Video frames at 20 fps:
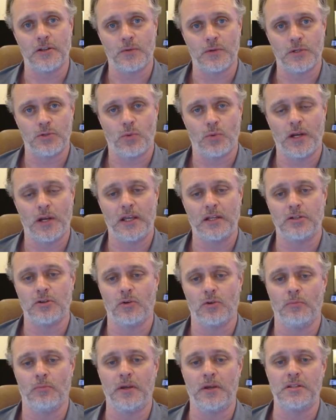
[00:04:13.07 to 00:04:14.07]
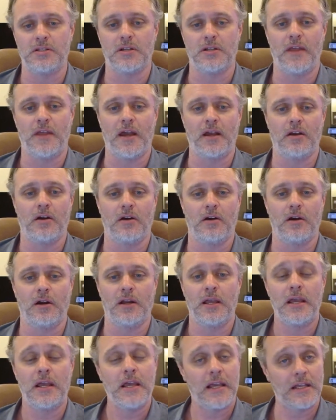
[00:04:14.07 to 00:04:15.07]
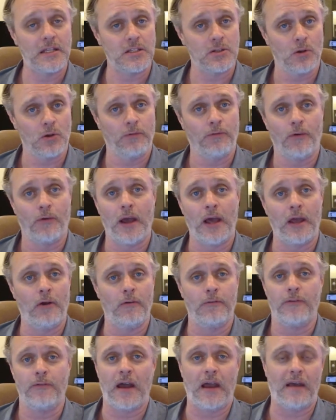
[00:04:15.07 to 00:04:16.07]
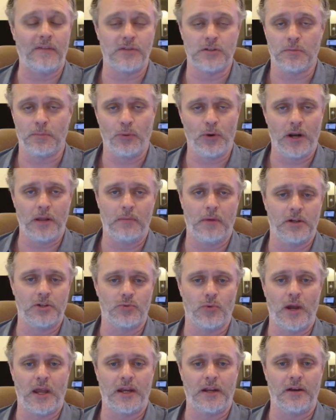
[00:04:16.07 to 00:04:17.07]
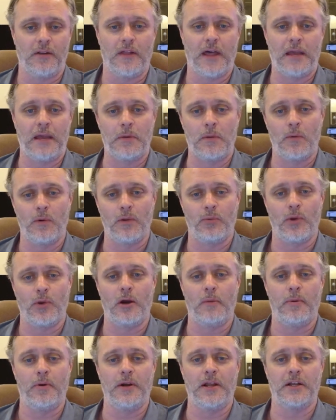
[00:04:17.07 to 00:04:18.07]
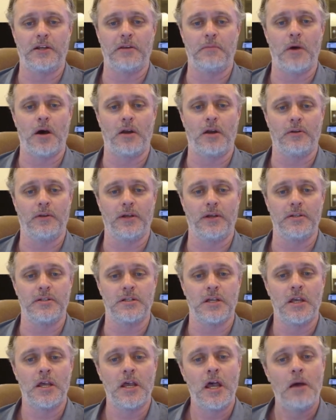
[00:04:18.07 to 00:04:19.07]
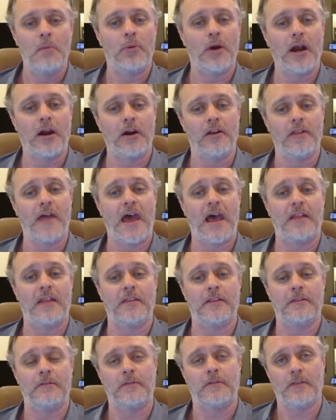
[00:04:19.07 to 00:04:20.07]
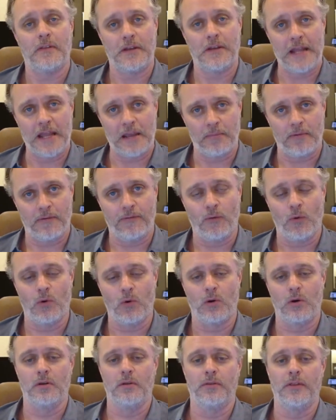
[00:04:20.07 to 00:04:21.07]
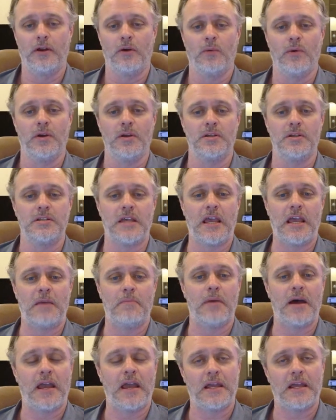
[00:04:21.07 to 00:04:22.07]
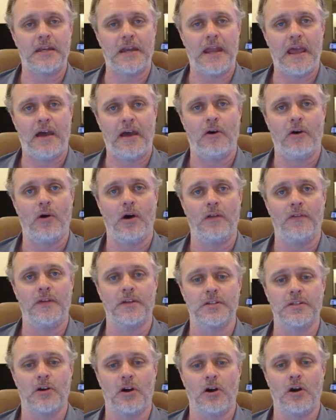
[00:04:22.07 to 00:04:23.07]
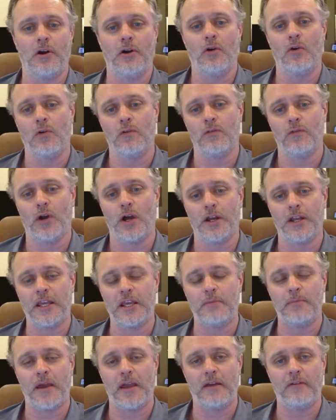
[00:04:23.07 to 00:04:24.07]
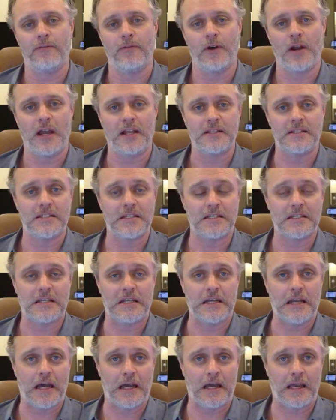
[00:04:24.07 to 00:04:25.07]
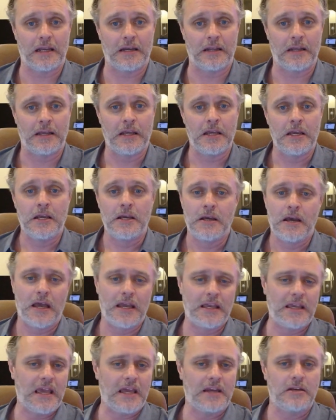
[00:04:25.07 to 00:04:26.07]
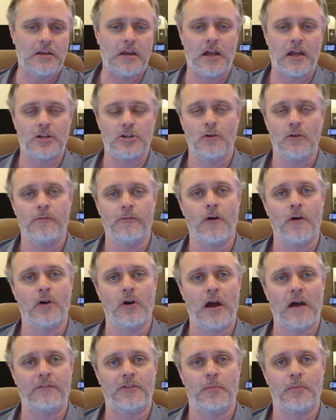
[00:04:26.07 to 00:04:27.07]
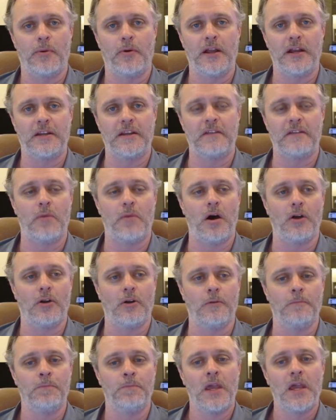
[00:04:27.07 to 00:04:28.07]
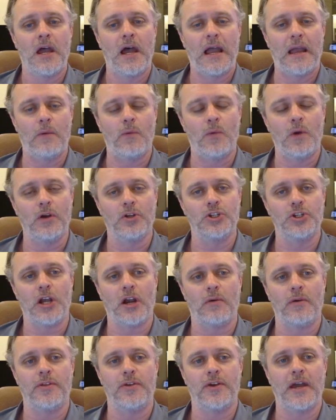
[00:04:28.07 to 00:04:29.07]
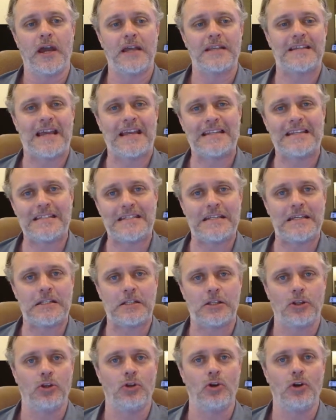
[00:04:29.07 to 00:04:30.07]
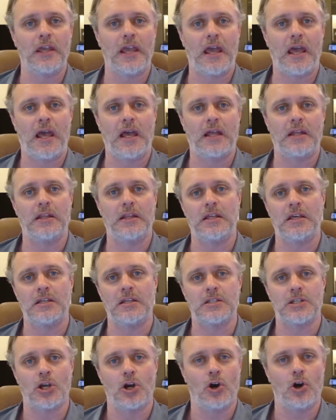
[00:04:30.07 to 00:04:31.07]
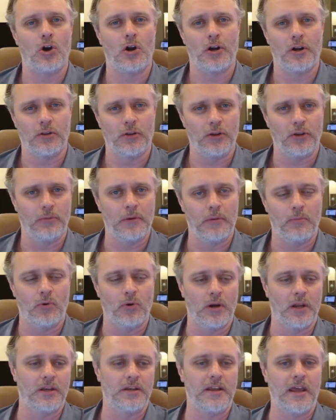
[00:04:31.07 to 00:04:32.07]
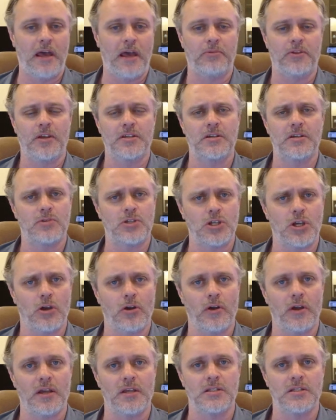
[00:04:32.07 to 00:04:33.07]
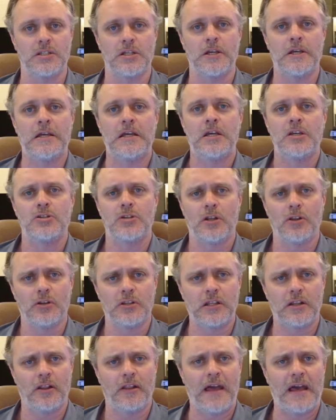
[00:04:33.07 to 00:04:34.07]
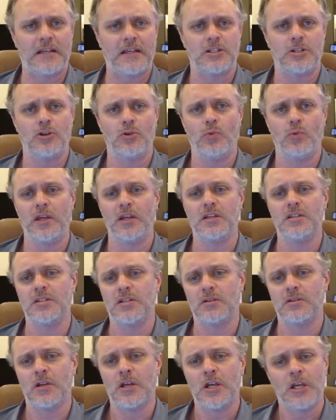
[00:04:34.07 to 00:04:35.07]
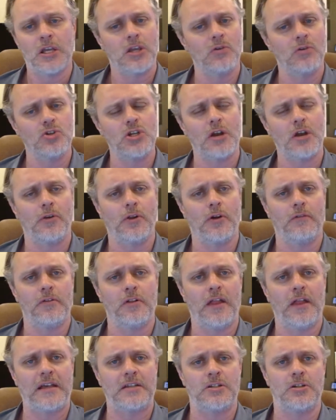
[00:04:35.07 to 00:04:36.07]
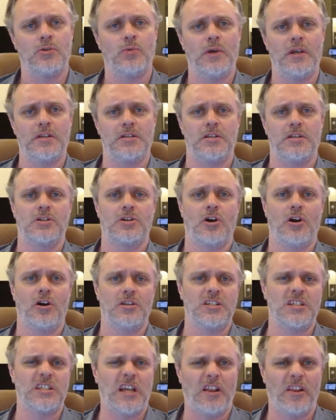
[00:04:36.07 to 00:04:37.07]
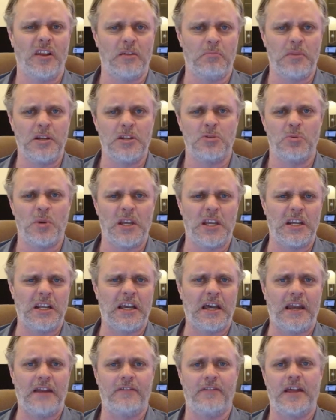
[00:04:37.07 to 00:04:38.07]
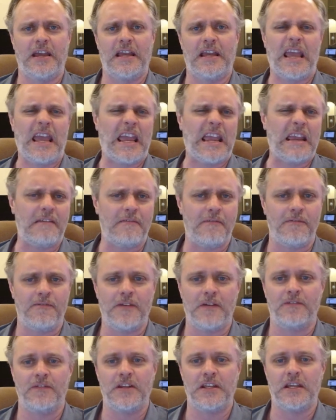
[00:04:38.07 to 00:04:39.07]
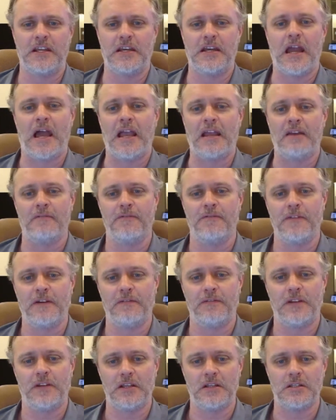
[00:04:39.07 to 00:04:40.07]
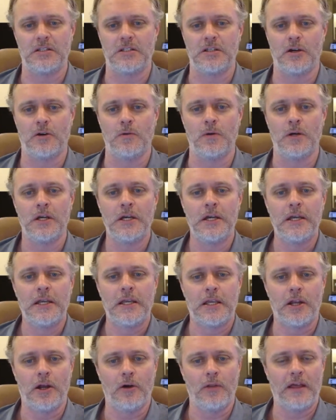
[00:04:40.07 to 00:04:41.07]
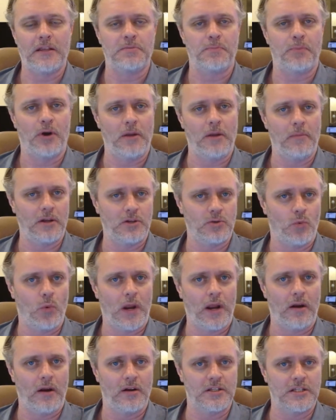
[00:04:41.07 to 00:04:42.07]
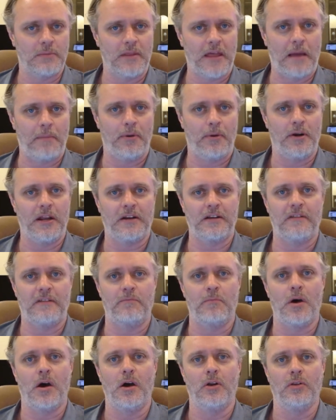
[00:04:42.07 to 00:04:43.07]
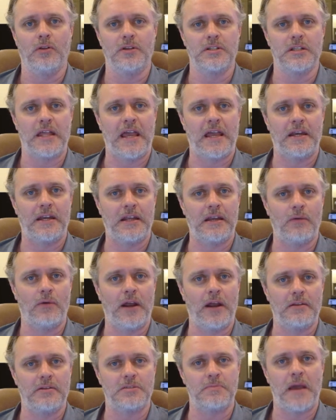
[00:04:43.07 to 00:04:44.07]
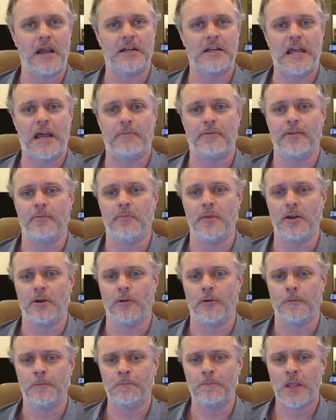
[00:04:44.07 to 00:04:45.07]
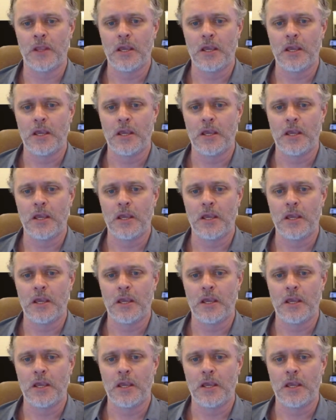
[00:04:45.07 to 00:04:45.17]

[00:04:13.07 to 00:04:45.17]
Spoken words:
There was 28 total bids on that card. It sold for $905, so pretty much right in alignment with what our predicted model is. Prior to that, the day before, there was a buy it now on this card over on eBay for $969. Again, not too far off the predictive model. I will share with you guys, I did look at this card a little bit more in depth because I was curious. So I looked at the last 2 weeks, and generally over the last 2 weeks, this card's selling between kind of like $850 and $950. So, that's pretty much where some of that predictive model is landing, right smack dab in the middle.